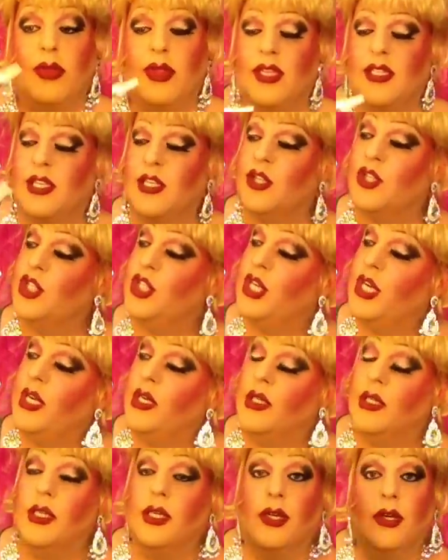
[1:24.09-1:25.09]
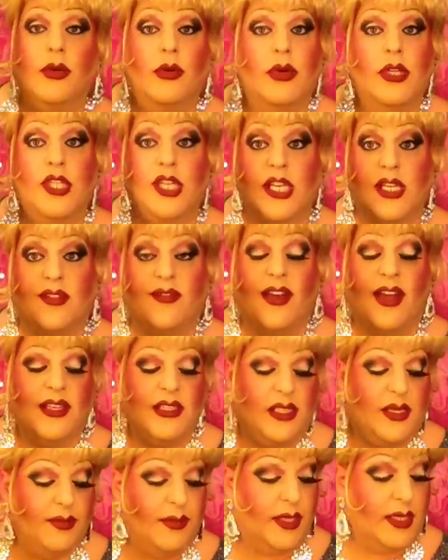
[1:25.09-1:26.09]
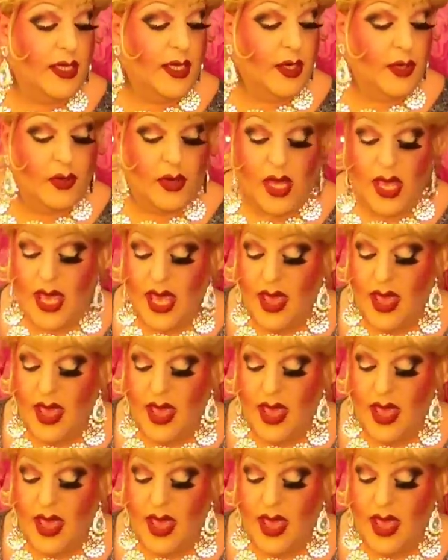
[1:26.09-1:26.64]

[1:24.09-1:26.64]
This is She Glue. Just find some glue.